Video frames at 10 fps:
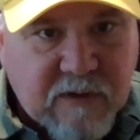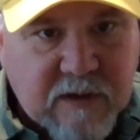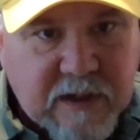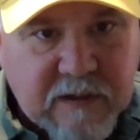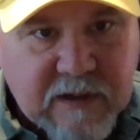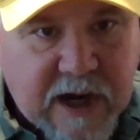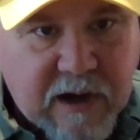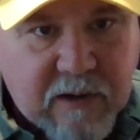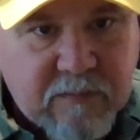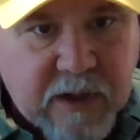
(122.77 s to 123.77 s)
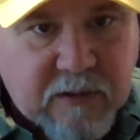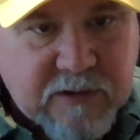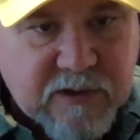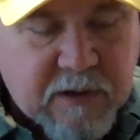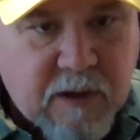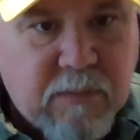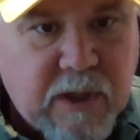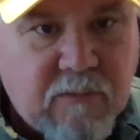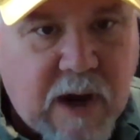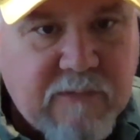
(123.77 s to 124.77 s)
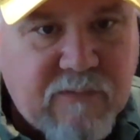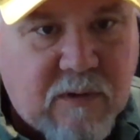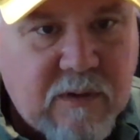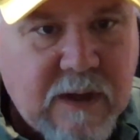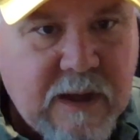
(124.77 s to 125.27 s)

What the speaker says: an entire, just a complete rifle,